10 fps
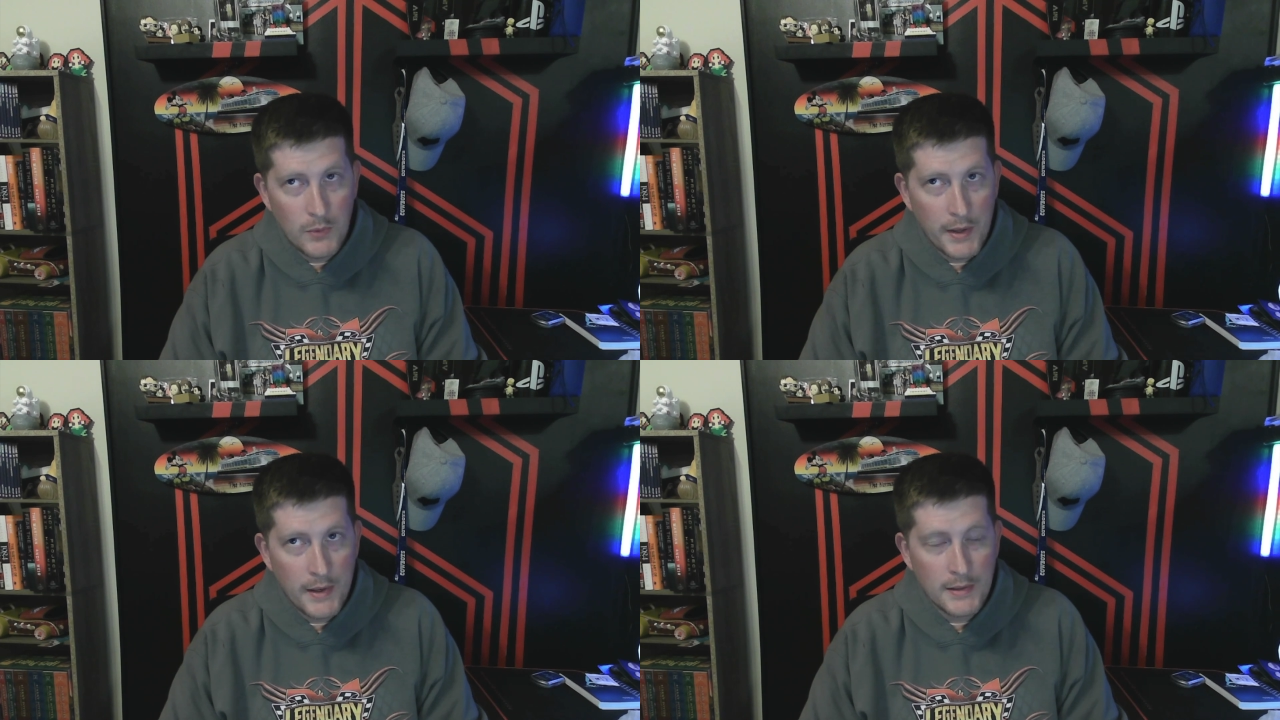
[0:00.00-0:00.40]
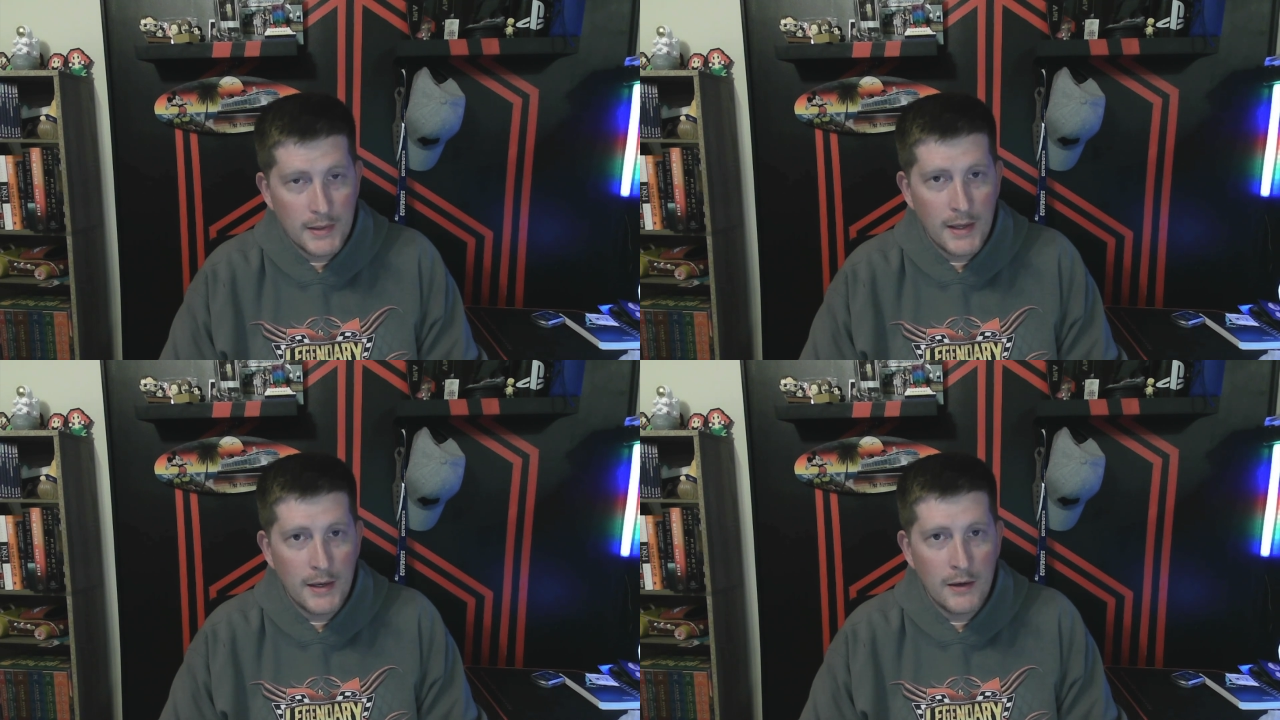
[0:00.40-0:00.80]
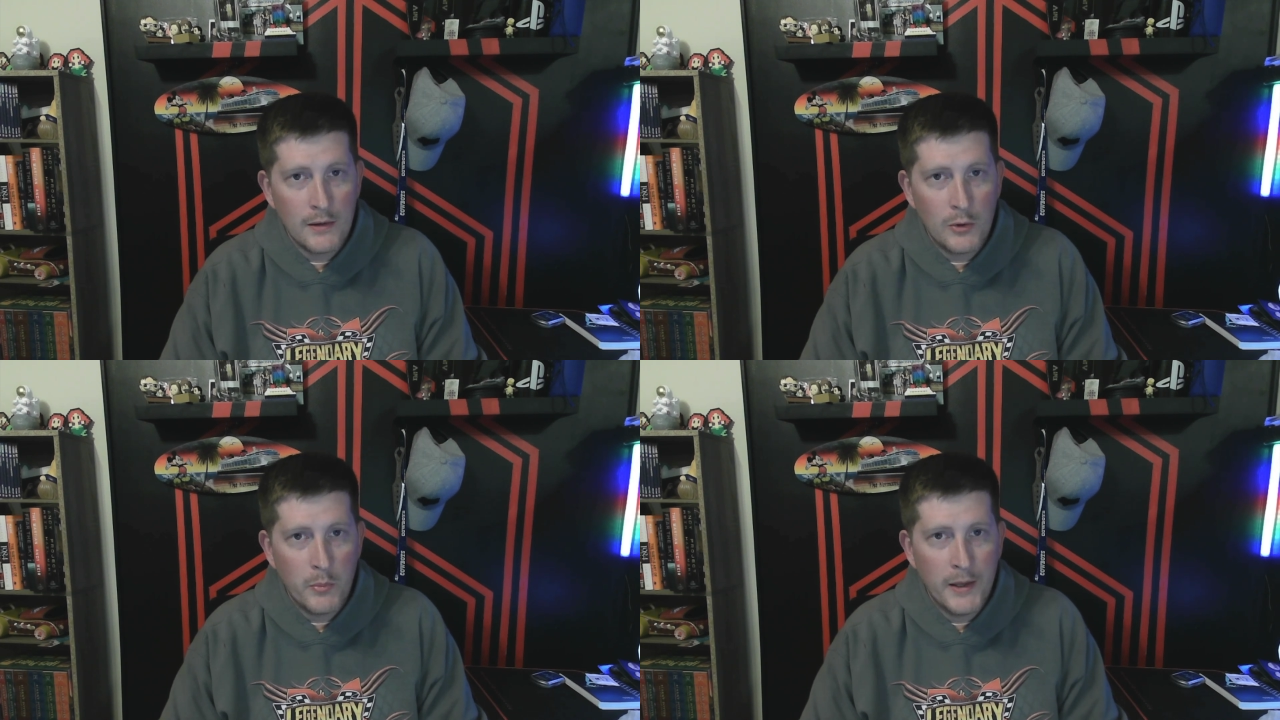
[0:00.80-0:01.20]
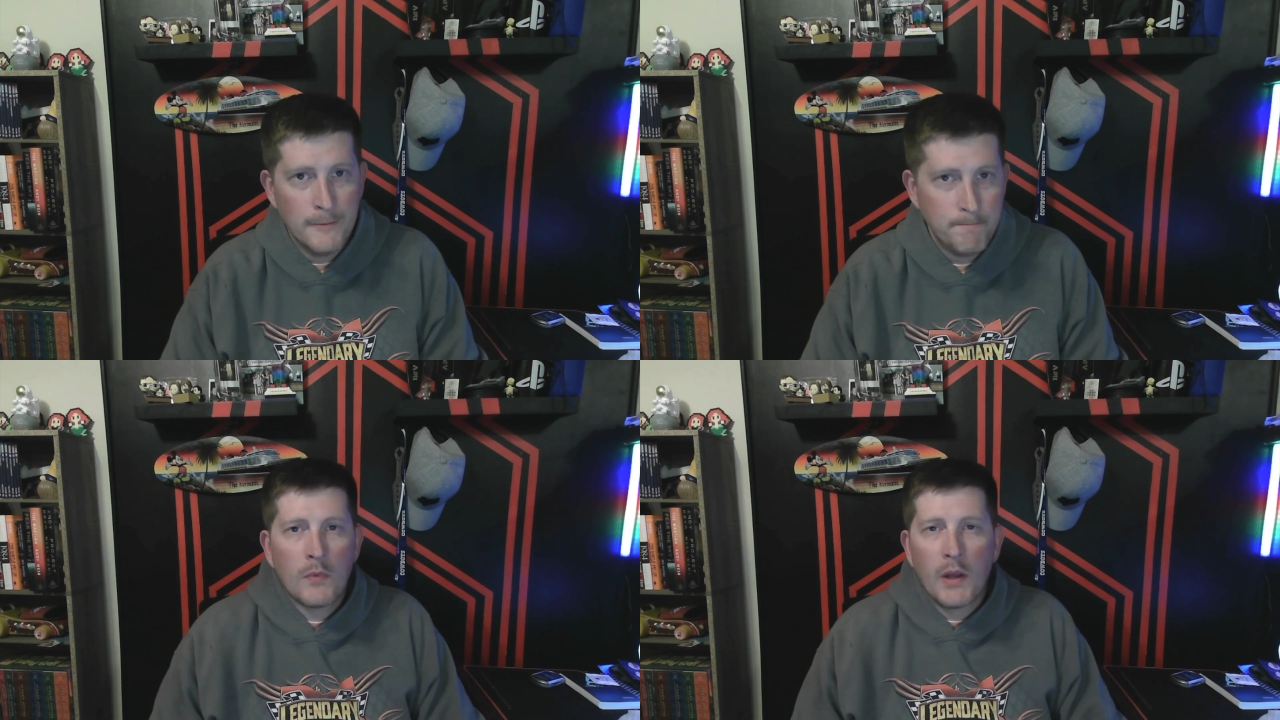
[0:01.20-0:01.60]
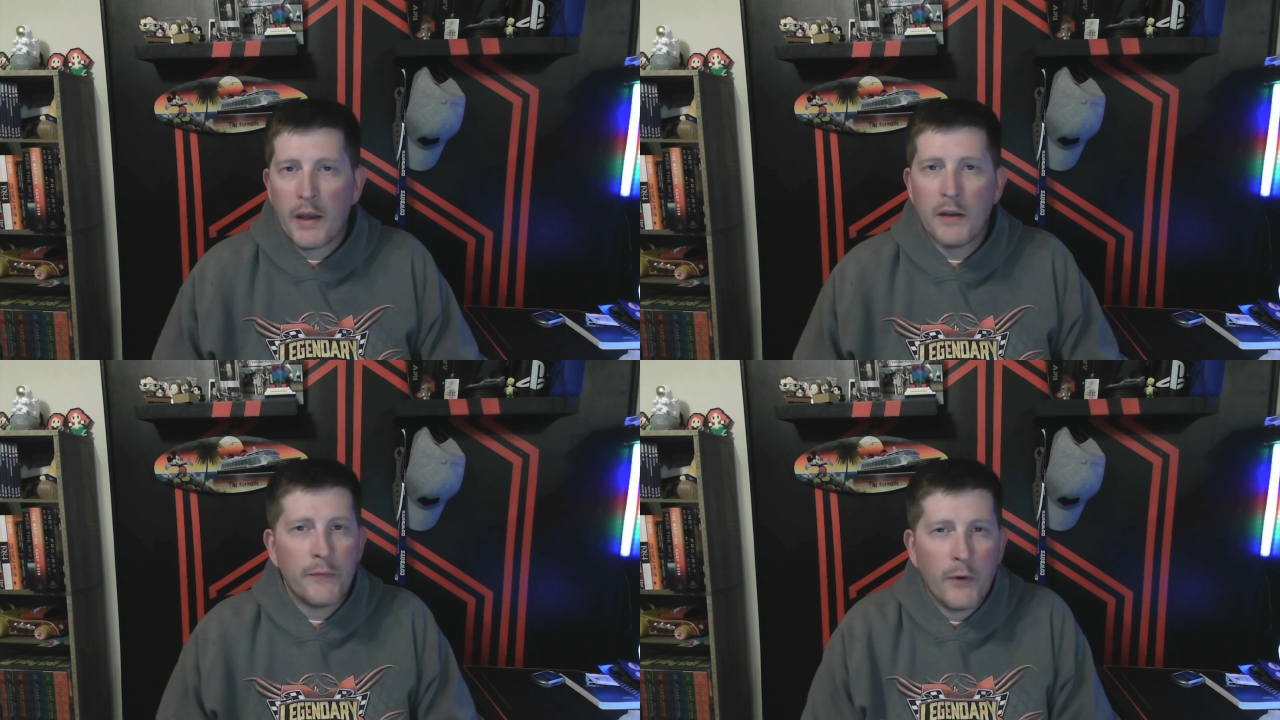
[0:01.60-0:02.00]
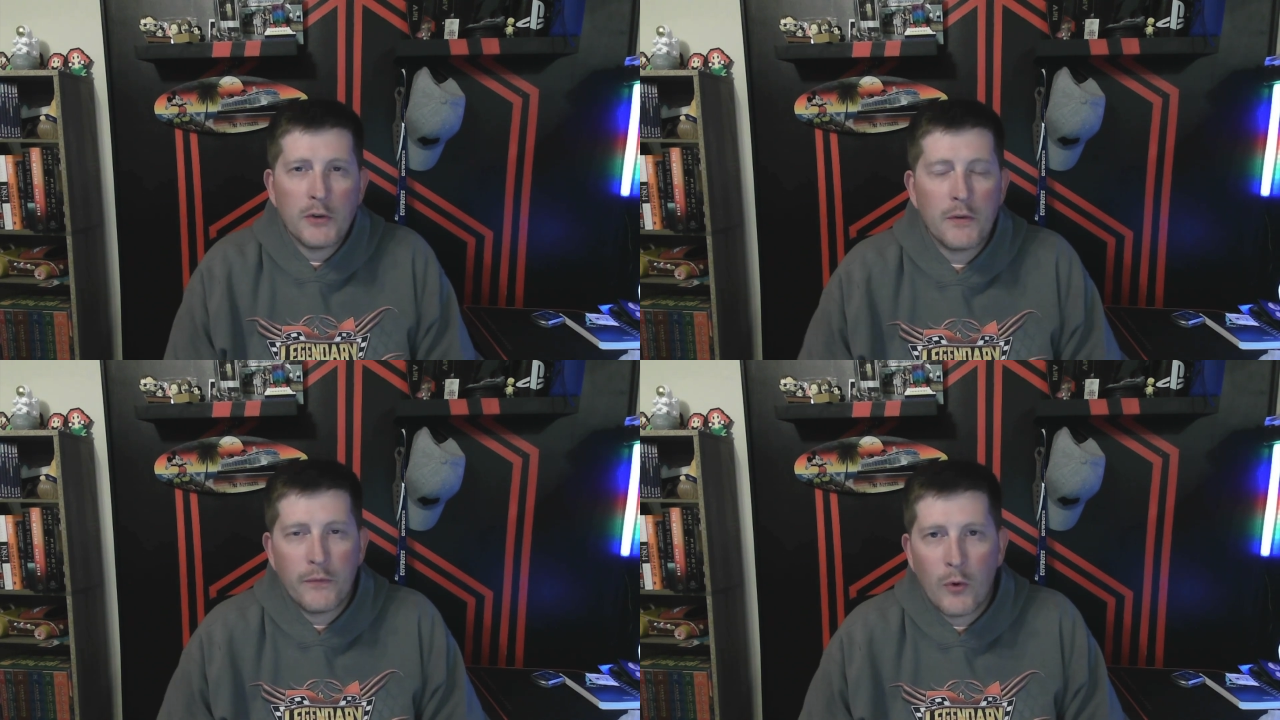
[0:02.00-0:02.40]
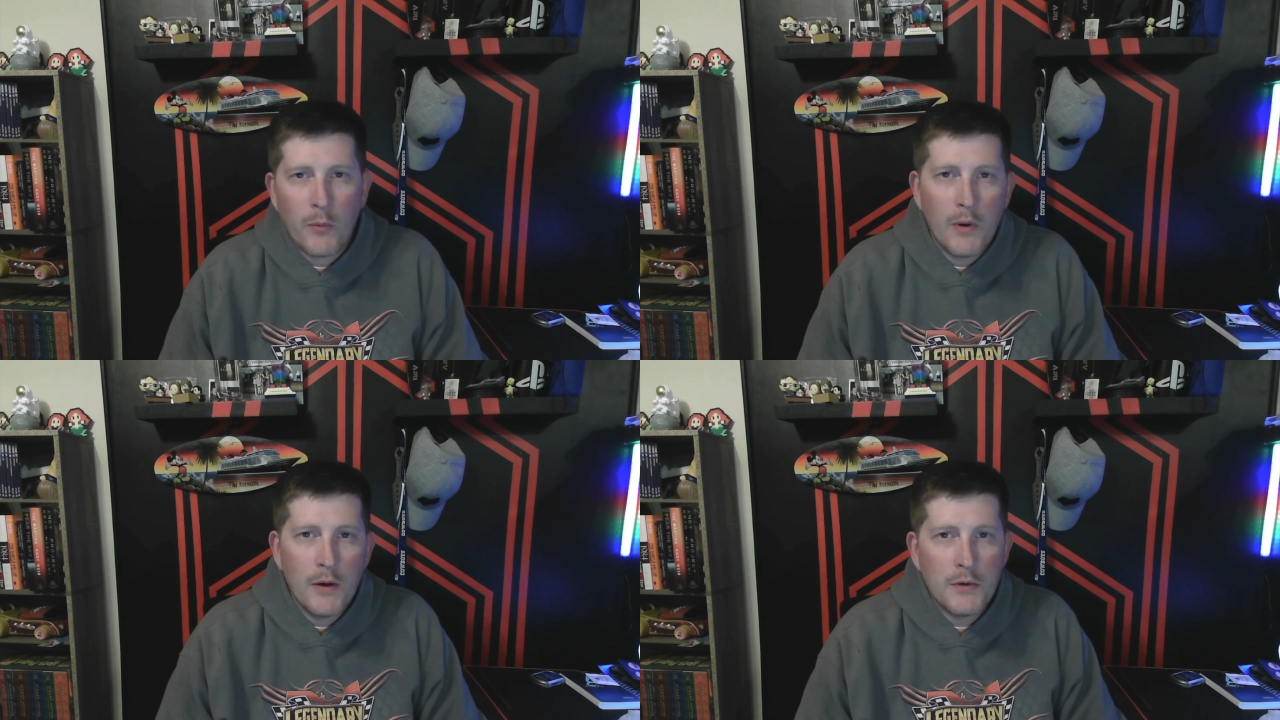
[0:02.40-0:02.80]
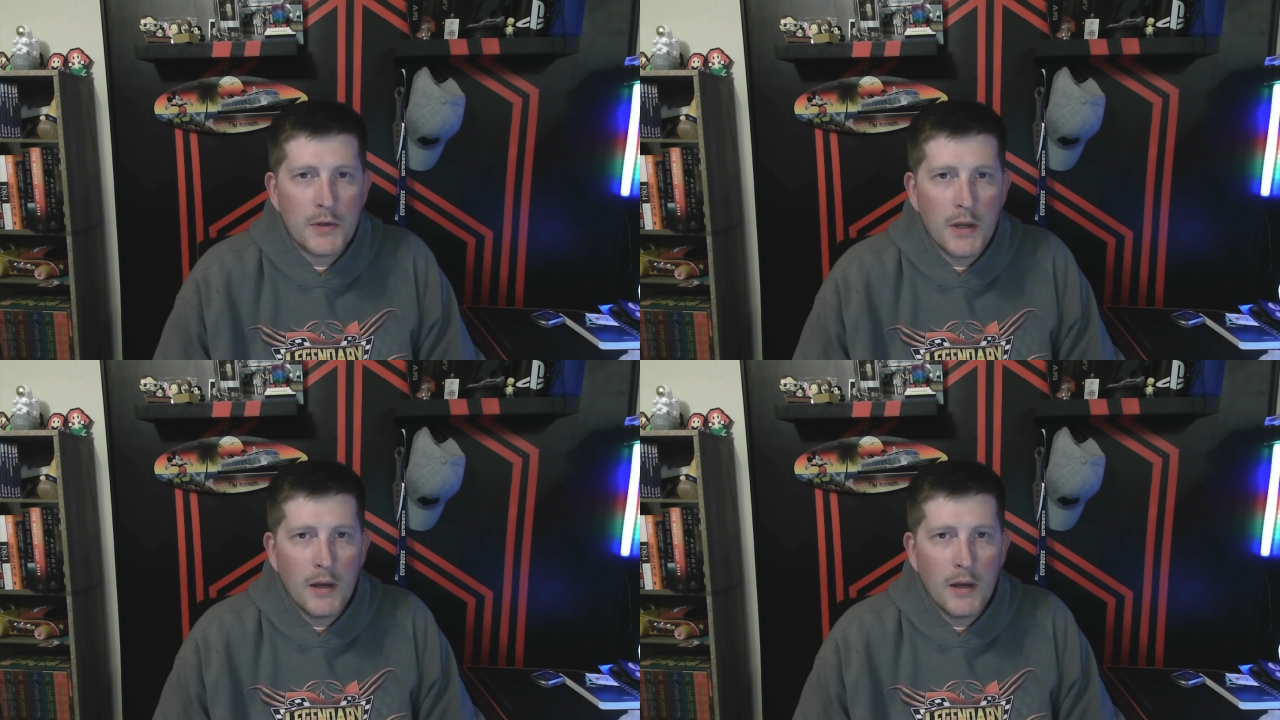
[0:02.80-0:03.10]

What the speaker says: we'll get into that here in a little bit. I guess first and foremost,